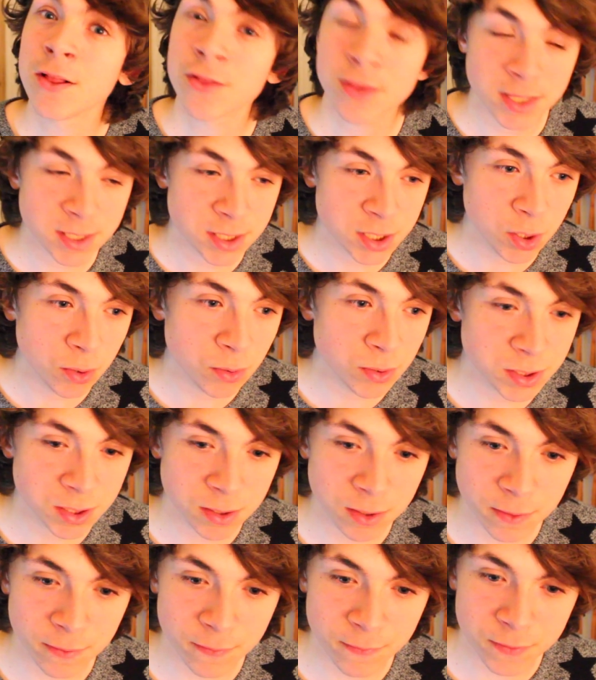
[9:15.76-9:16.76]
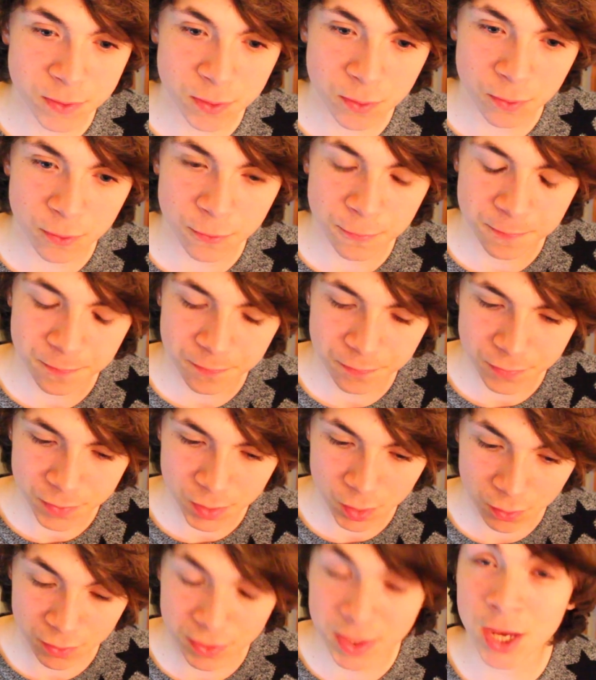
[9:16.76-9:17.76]
Just your sort of your
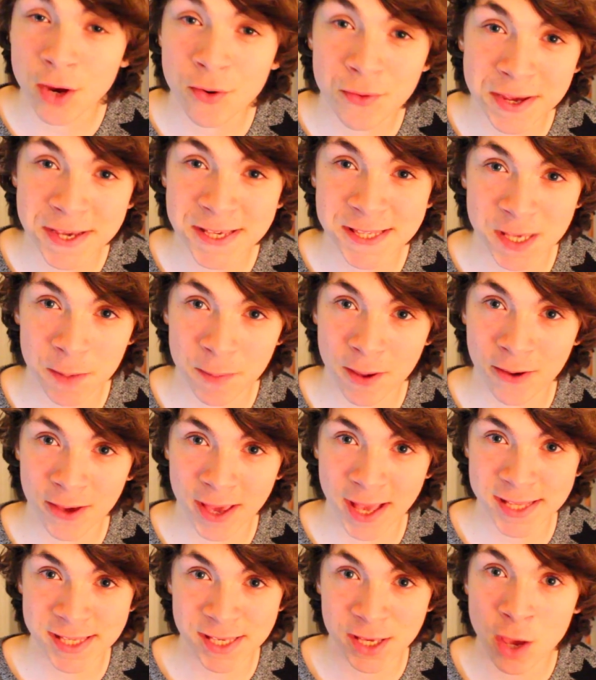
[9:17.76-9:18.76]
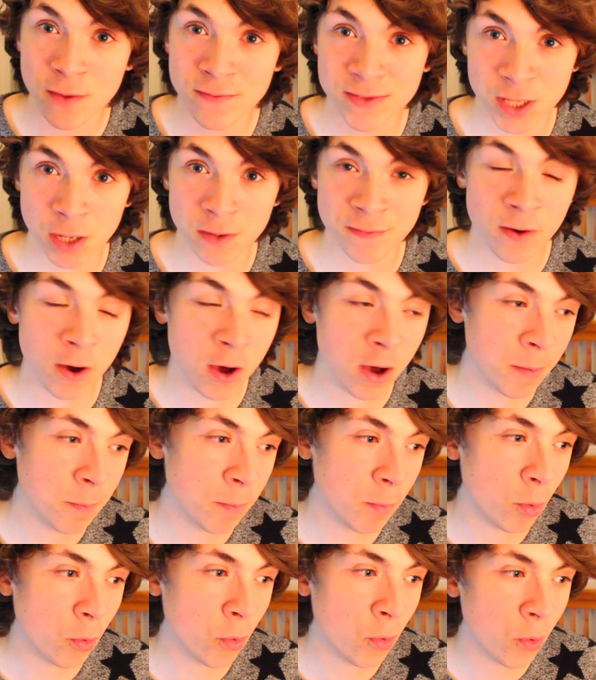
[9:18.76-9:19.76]
your theories about getting over self
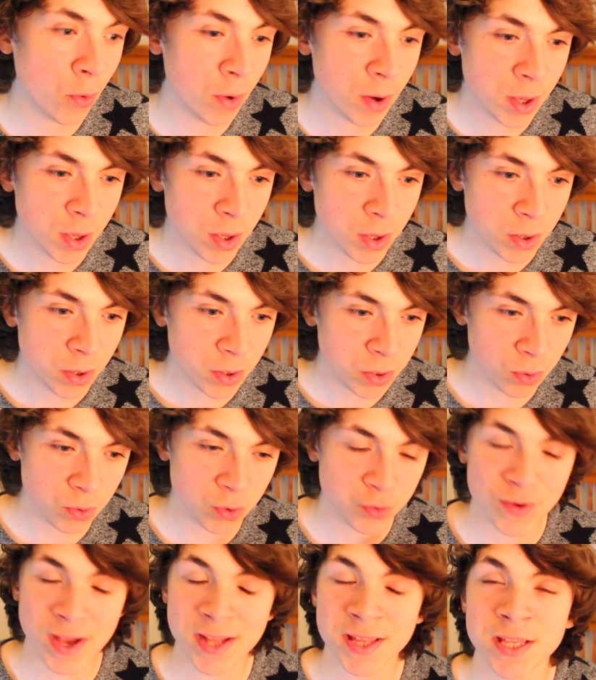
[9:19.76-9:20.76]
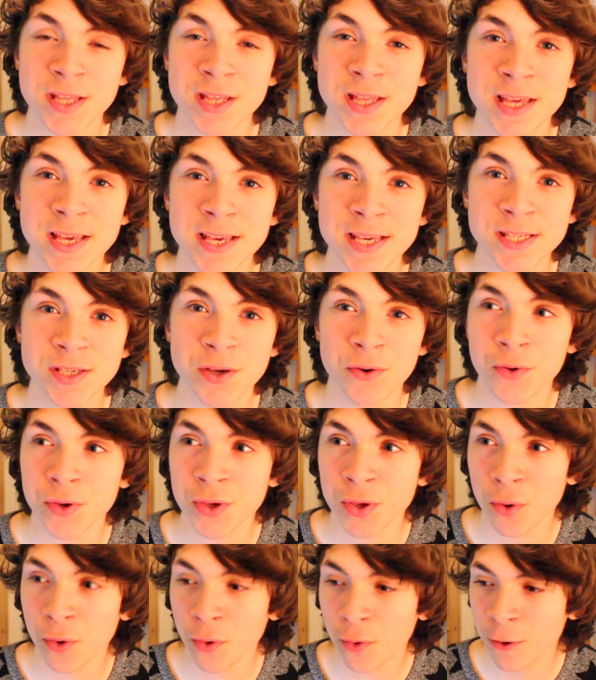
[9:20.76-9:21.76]
harm, or your strategies, or
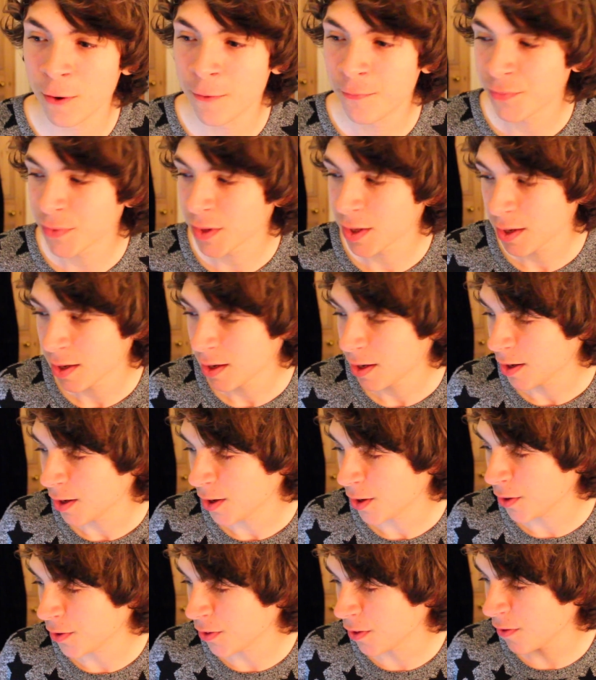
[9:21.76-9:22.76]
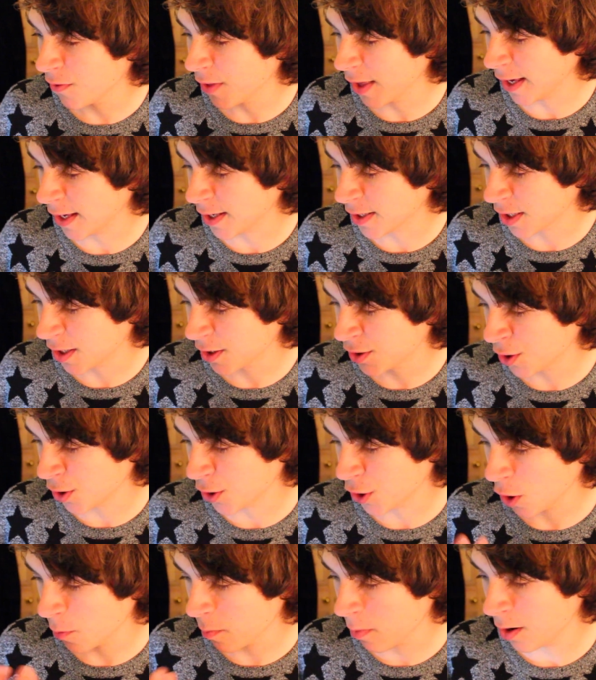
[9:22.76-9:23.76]
your the things that
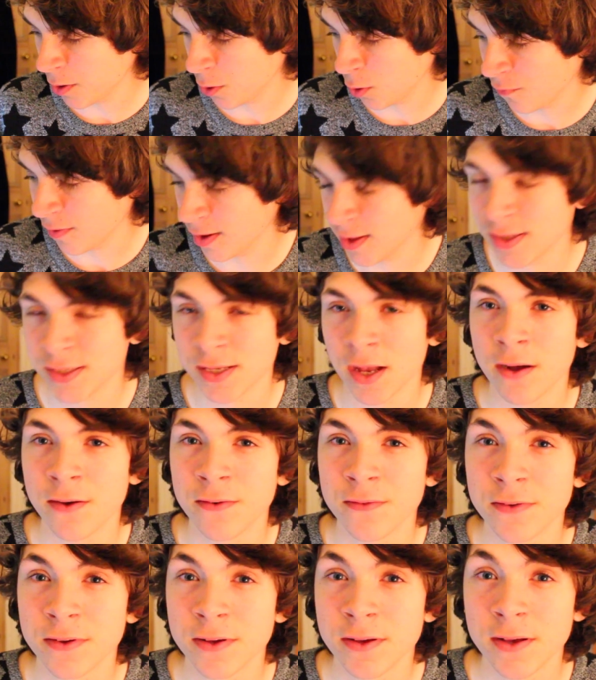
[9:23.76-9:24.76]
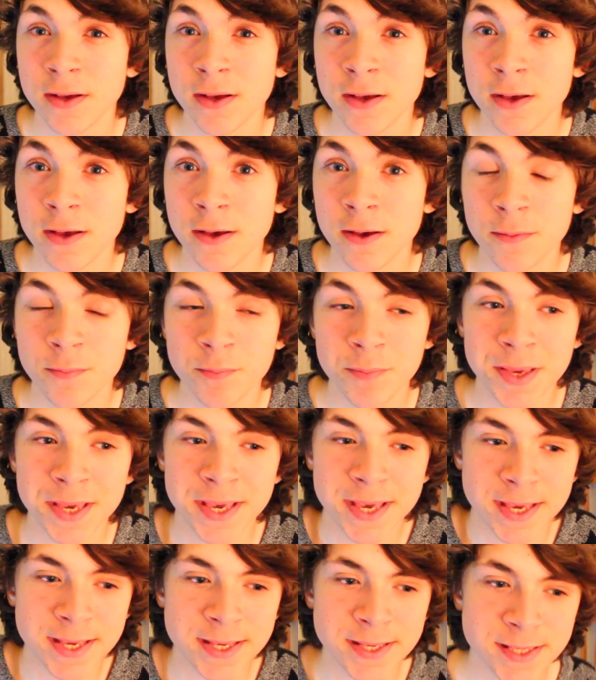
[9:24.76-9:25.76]
took your mind off it and stuff
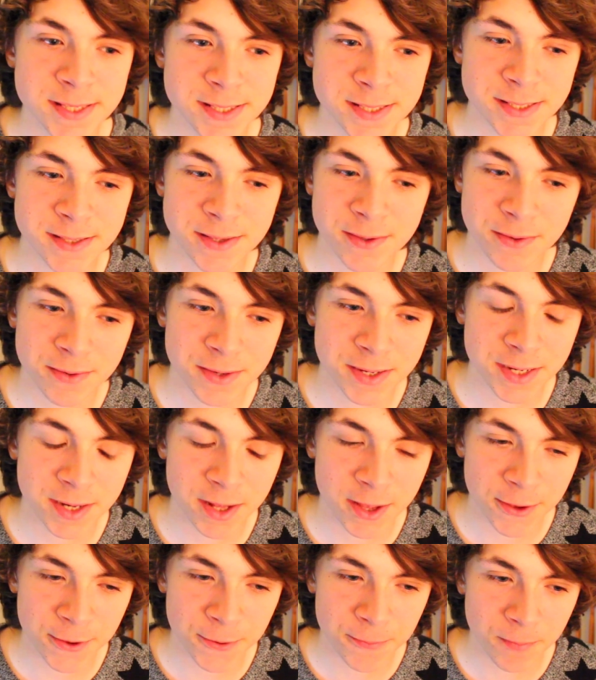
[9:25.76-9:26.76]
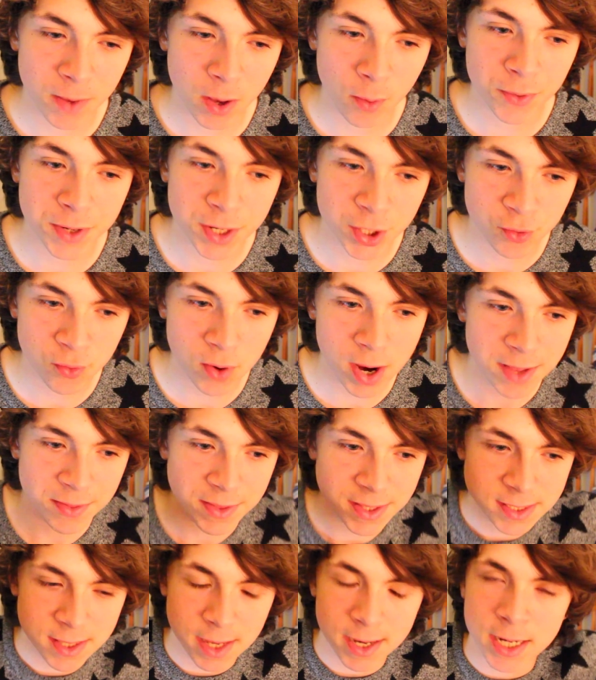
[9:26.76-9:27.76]
because you know I want to
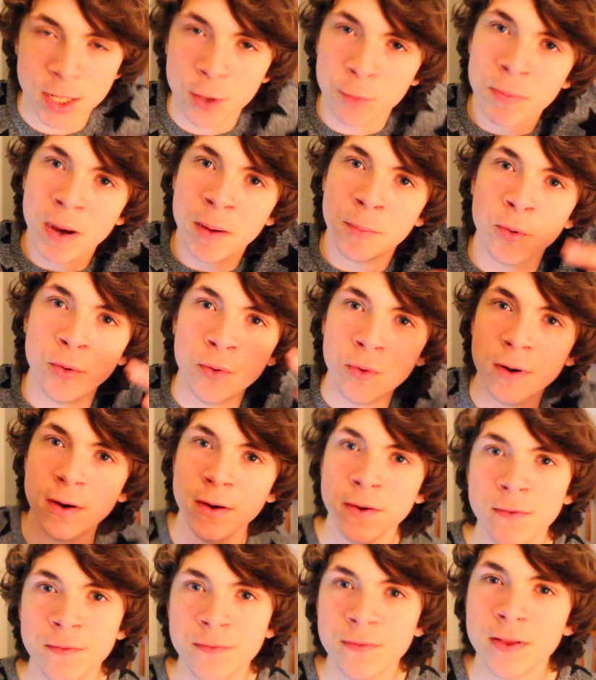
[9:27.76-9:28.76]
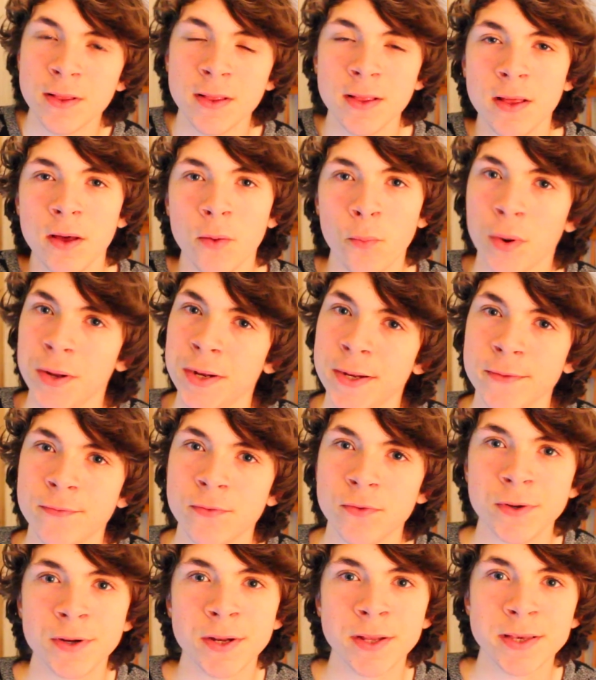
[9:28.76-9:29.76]
create this like little bubble of
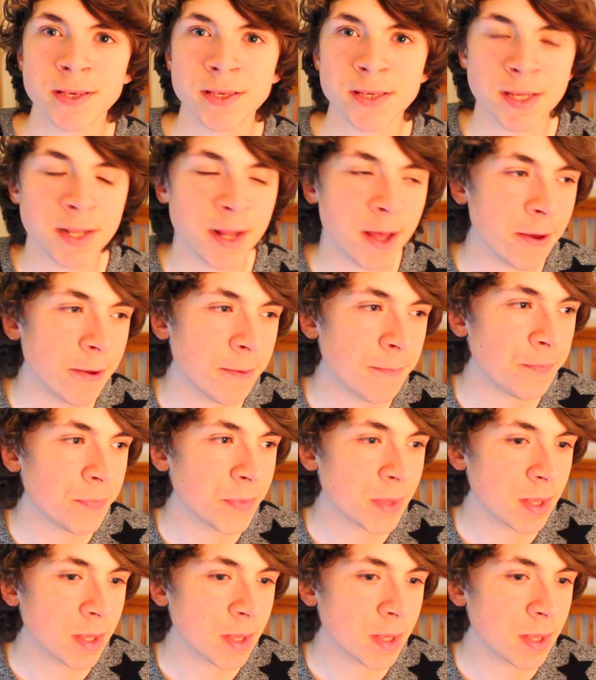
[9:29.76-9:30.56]
wonderfulness you know